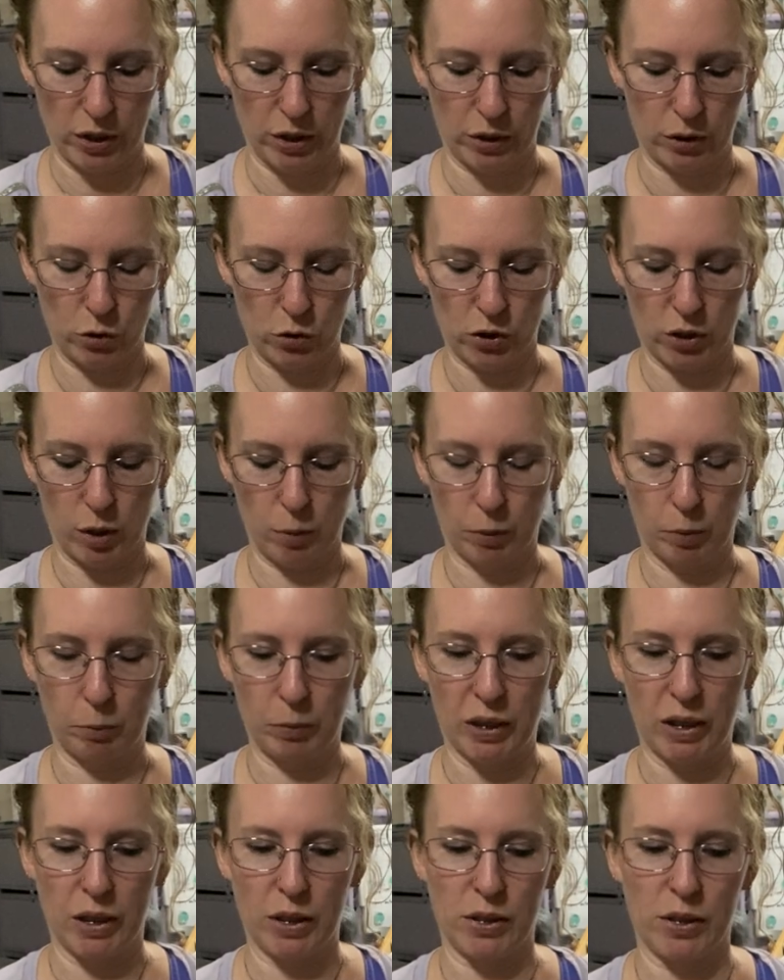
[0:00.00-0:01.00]
there's a couple
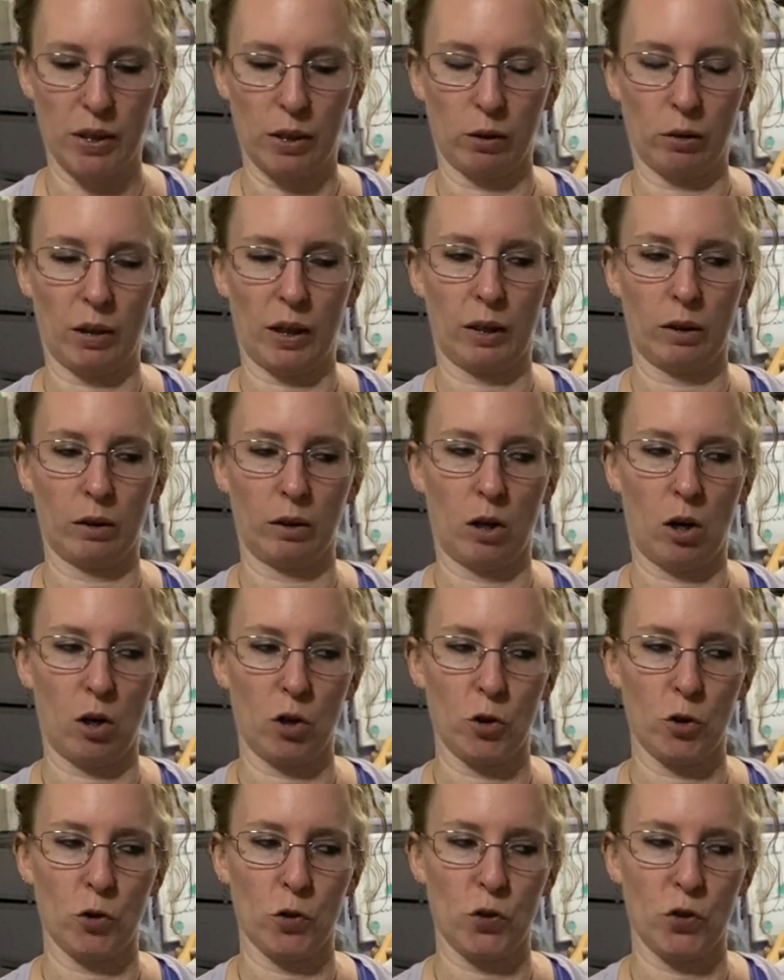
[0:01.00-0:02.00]
beads that are like
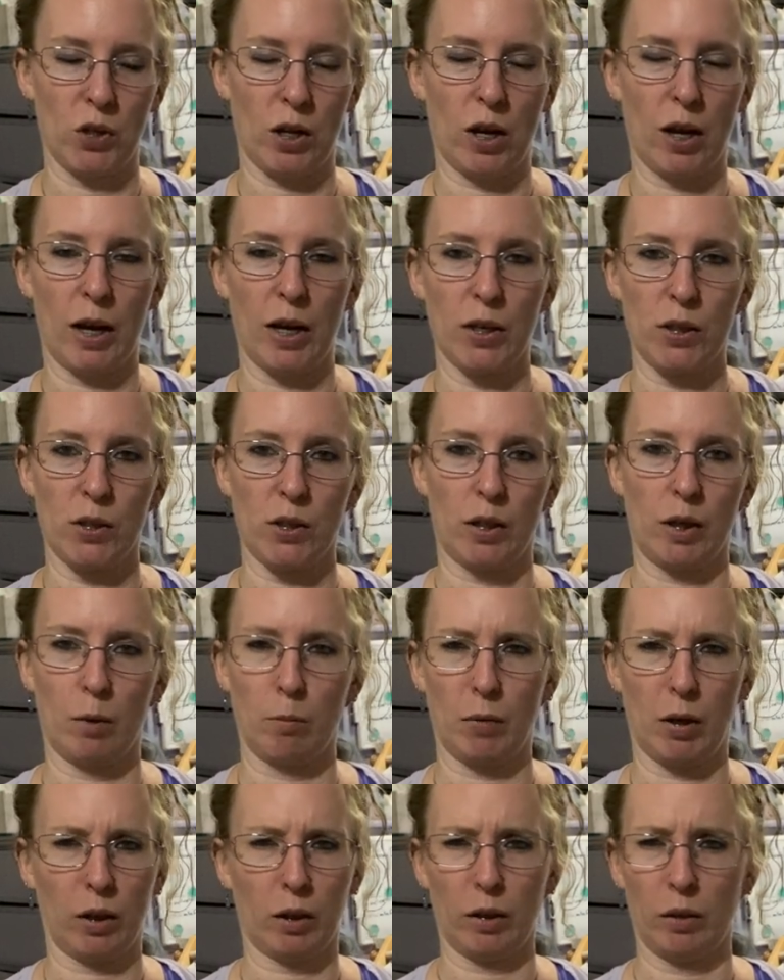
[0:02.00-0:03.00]
larger size that I'm
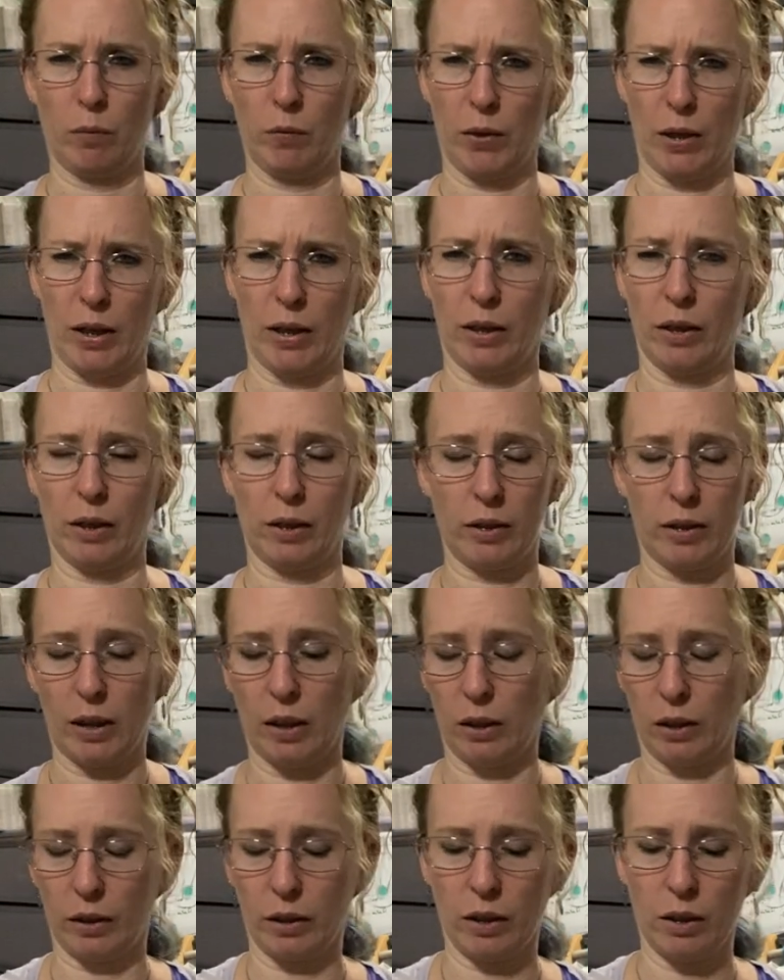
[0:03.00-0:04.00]
not going to find in a
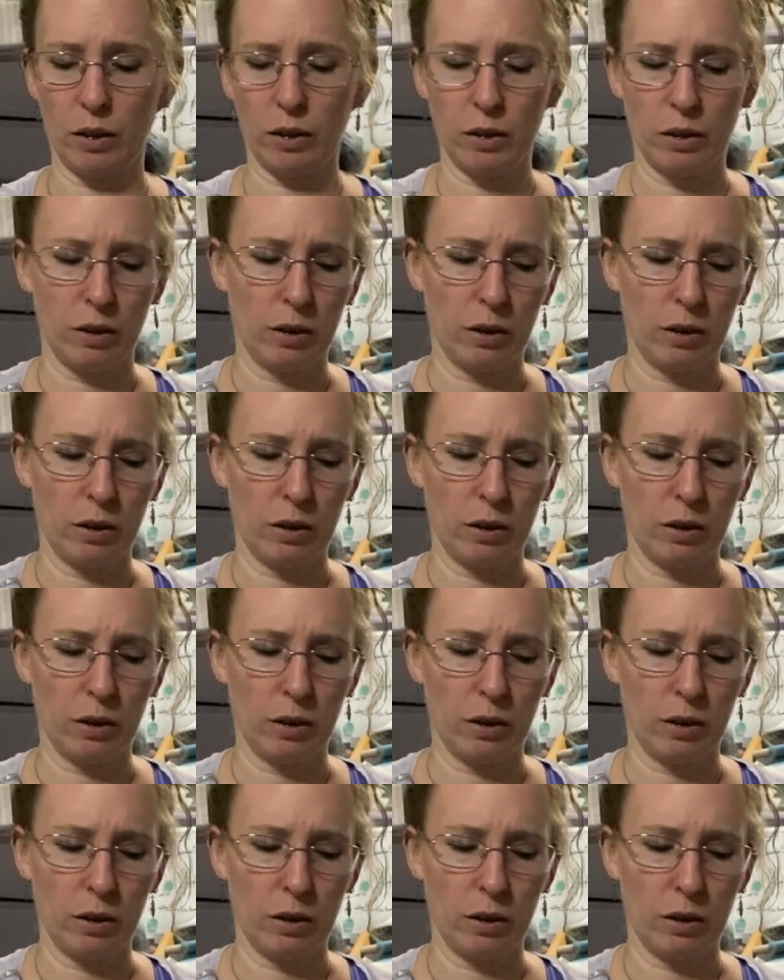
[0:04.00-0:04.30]
Delica.